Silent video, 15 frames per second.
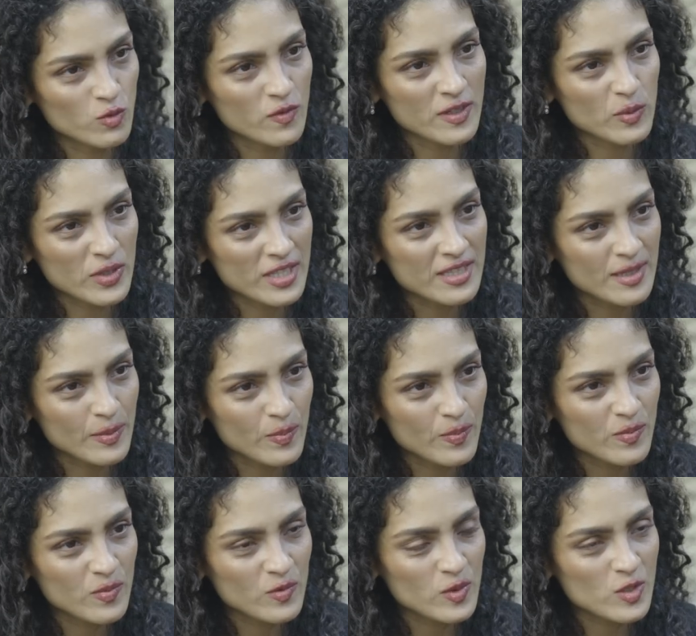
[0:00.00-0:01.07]
movie with
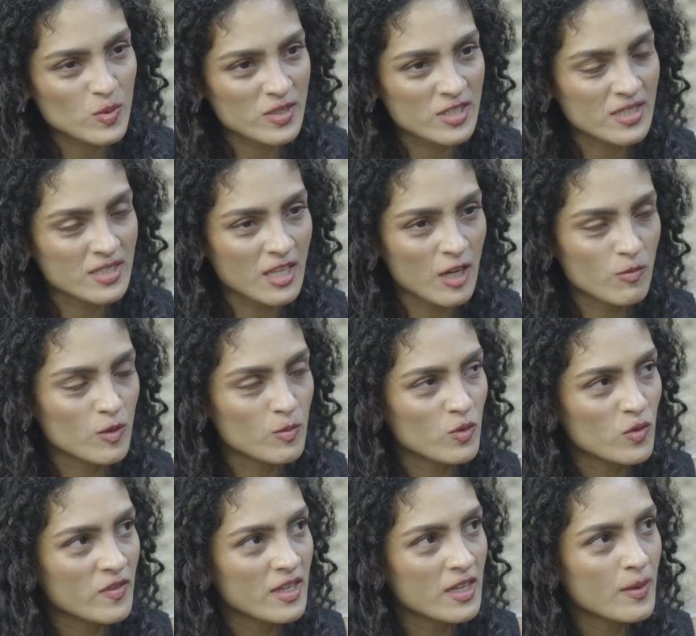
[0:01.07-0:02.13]
him, which was a Tamil
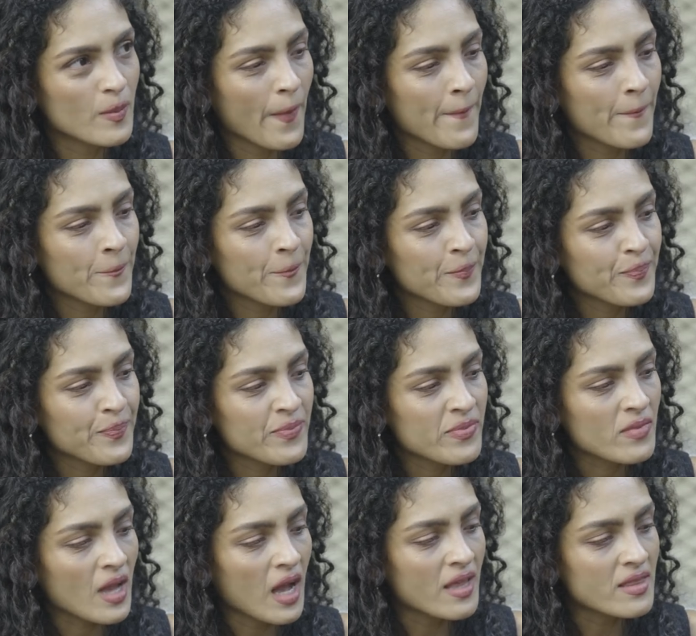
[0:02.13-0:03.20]
movie.
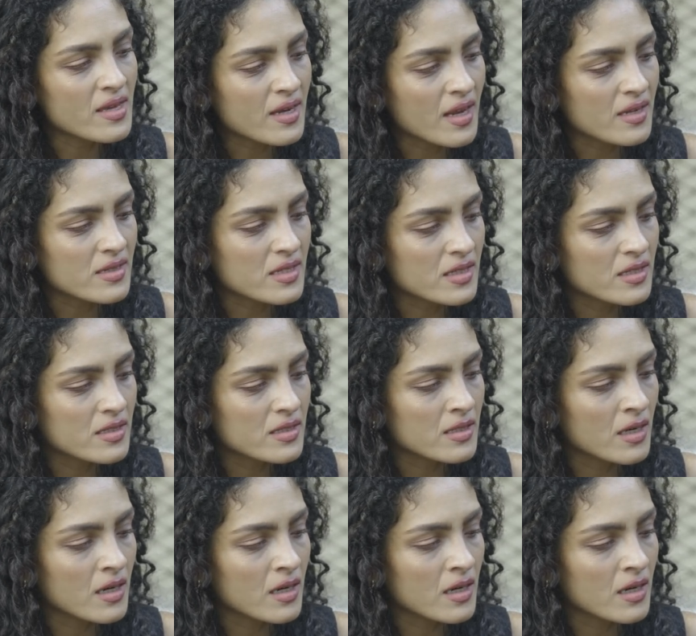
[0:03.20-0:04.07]
And then I did...